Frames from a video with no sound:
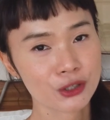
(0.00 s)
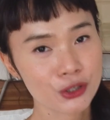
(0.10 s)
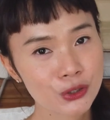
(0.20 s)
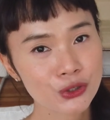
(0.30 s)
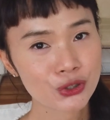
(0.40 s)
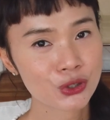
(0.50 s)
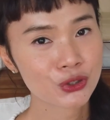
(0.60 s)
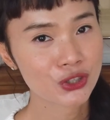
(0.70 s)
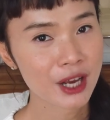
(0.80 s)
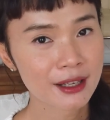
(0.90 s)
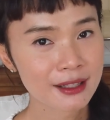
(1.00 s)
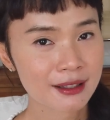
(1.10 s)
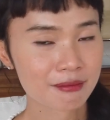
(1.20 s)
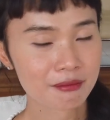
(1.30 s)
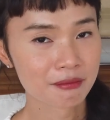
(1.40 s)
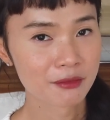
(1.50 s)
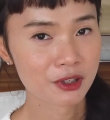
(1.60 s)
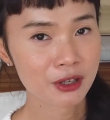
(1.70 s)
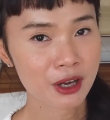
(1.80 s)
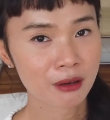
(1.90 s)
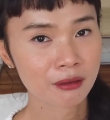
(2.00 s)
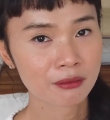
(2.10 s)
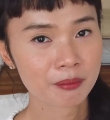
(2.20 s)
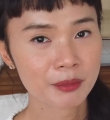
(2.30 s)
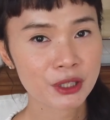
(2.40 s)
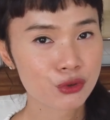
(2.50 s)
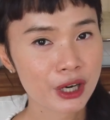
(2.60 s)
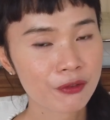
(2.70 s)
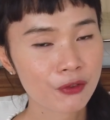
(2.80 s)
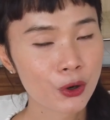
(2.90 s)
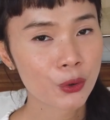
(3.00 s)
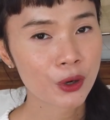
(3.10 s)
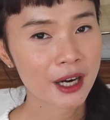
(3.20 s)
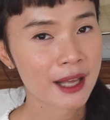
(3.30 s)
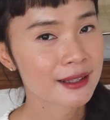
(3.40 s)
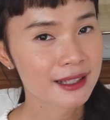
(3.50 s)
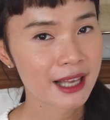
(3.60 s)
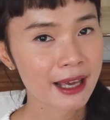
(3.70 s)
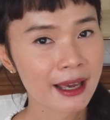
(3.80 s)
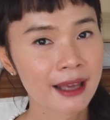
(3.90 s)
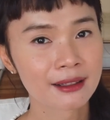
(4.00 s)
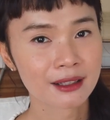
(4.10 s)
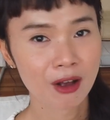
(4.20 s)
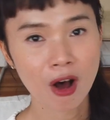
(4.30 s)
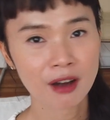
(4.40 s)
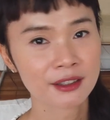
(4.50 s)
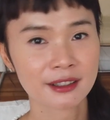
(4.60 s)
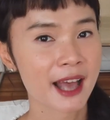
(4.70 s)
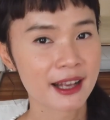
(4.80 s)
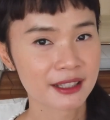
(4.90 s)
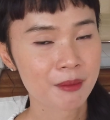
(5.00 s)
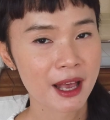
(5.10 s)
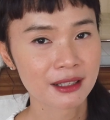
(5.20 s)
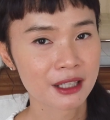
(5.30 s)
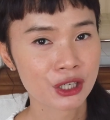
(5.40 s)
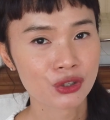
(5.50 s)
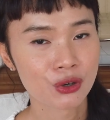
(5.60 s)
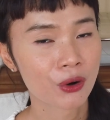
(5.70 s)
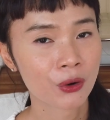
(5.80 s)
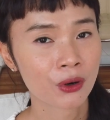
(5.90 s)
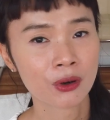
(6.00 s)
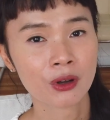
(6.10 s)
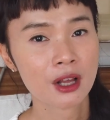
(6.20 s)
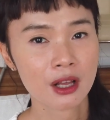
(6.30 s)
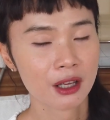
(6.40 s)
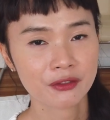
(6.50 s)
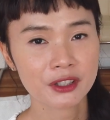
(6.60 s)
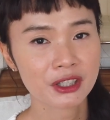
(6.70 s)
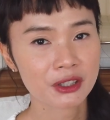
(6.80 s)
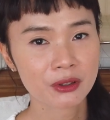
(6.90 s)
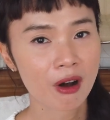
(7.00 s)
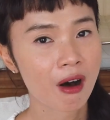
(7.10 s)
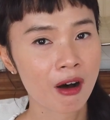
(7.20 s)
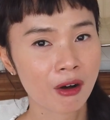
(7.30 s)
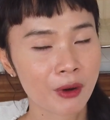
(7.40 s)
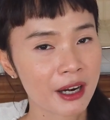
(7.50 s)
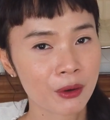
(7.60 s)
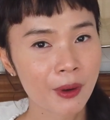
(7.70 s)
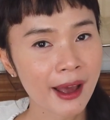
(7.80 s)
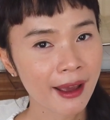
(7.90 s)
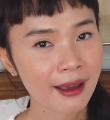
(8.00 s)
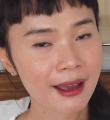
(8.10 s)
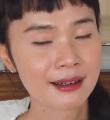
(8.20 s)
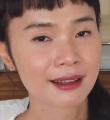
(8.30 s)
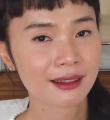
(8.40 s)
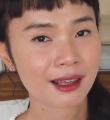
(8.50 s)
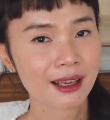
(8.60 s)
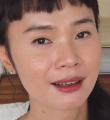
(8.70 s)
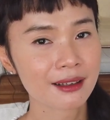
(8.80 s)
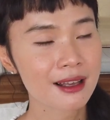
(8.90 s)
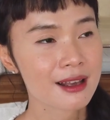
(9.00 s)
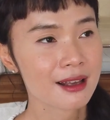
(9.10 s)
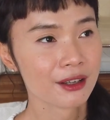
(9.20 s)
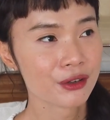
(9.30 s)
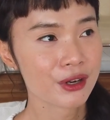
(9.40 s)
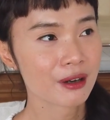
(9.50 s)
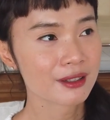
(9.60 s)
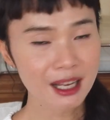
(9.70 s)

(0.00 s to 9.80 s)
you should just, you know, be straightforward and say it on the text message or video call right away. And I think, you know,